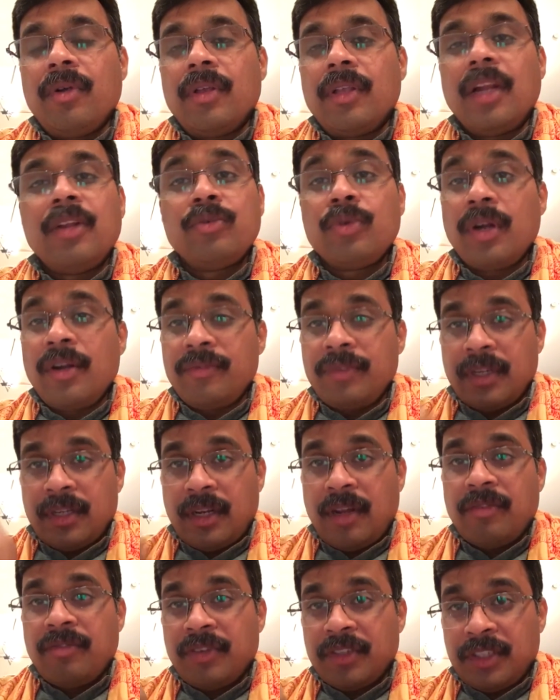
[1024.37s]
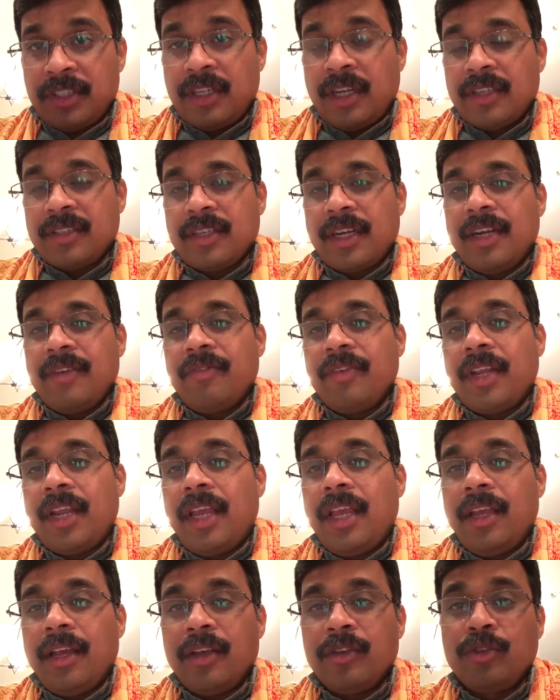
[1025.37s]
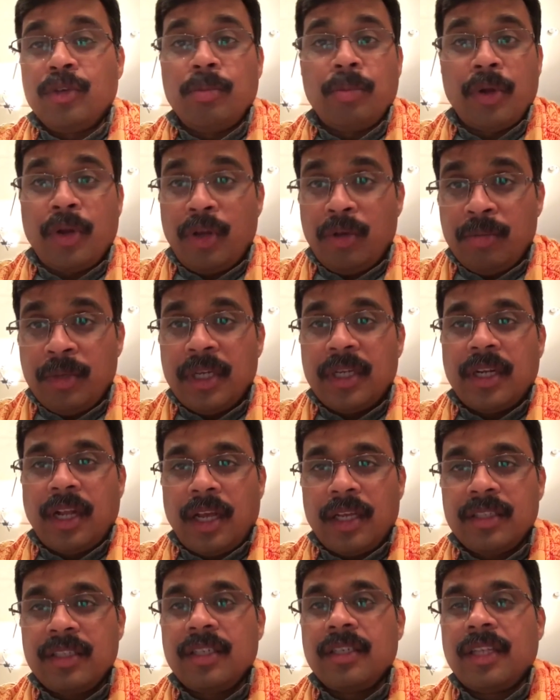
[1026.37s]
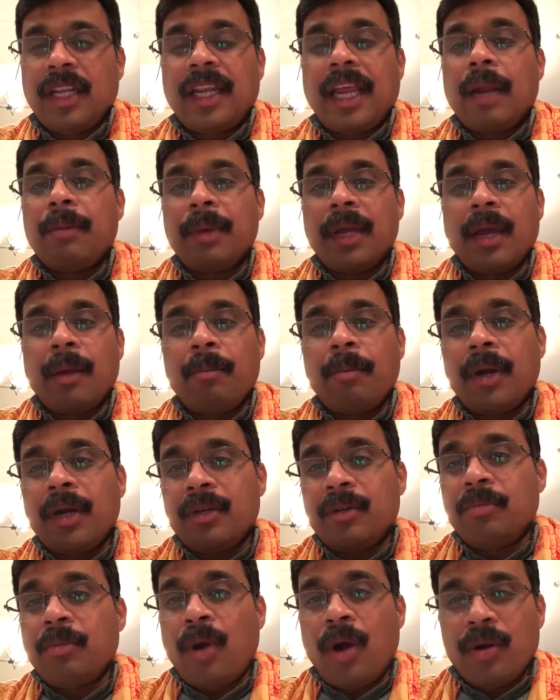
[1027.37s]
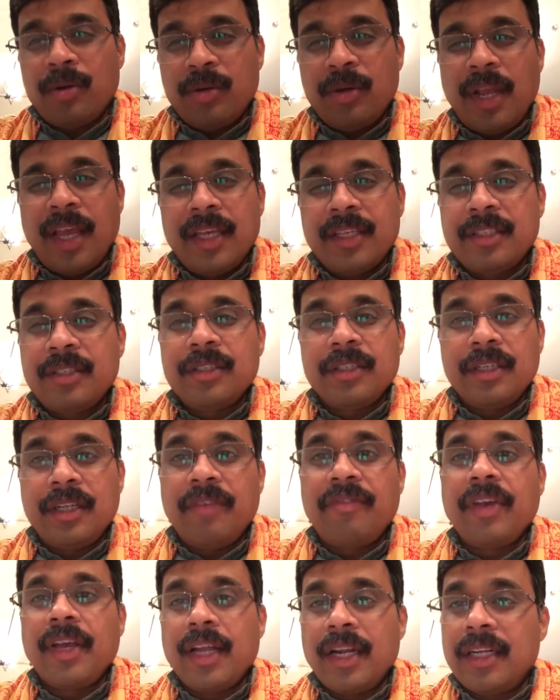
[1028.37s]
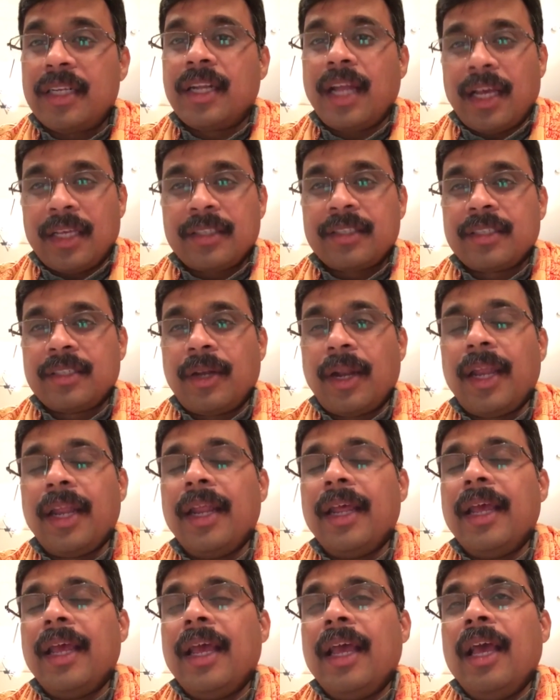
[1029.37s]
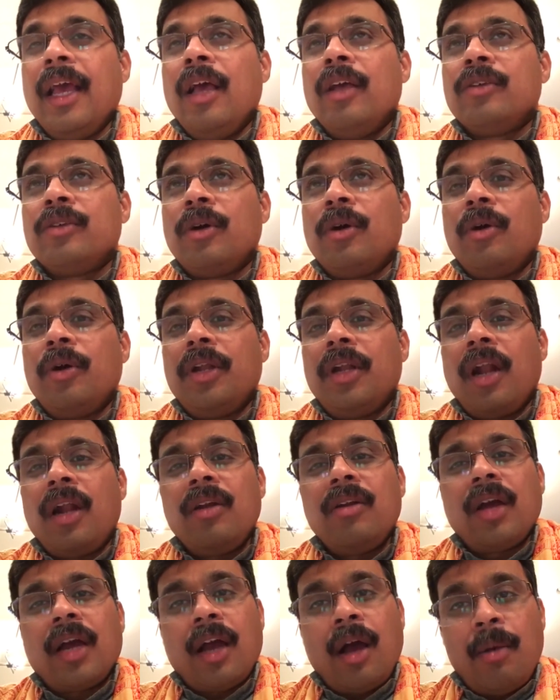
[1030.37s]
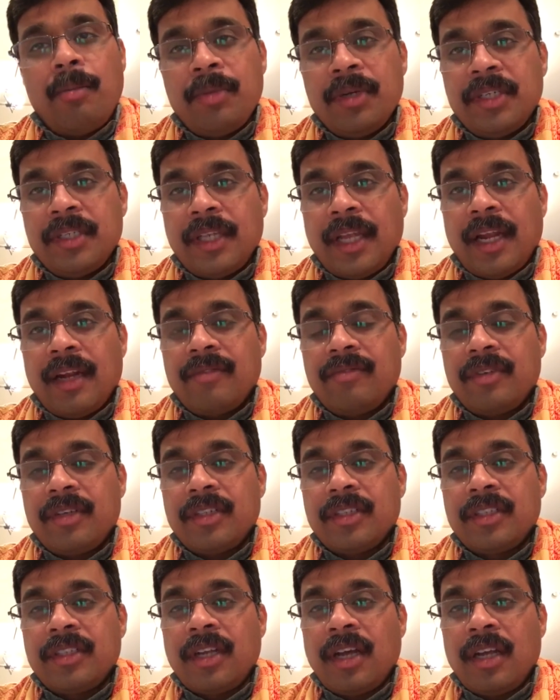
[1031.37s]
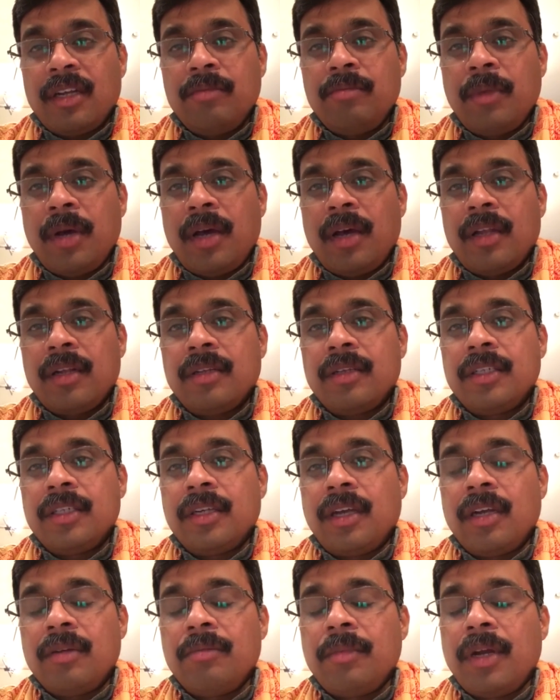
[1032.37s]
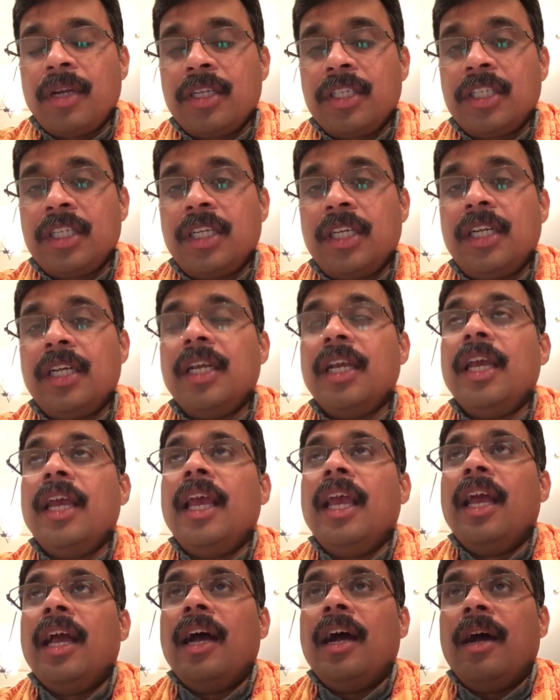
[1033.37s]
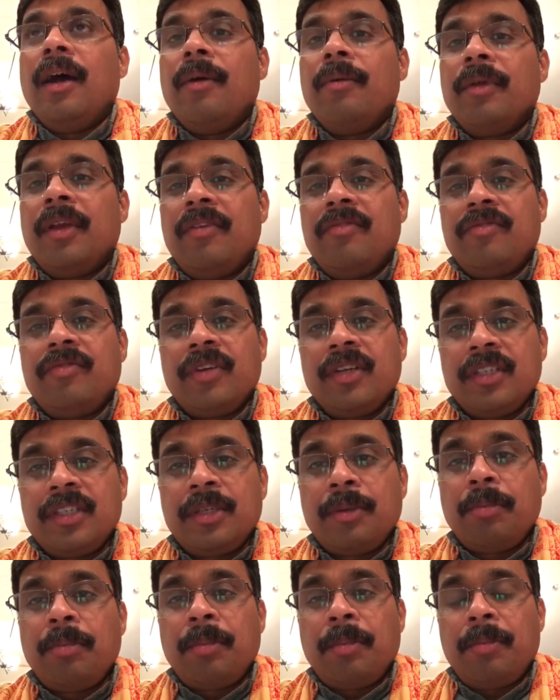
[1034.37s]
that is one of the toughest tasks, right? Very superhuman task that can be compared to more today's difficult task, right? So in order to accomplish that, first Hanumanji, he first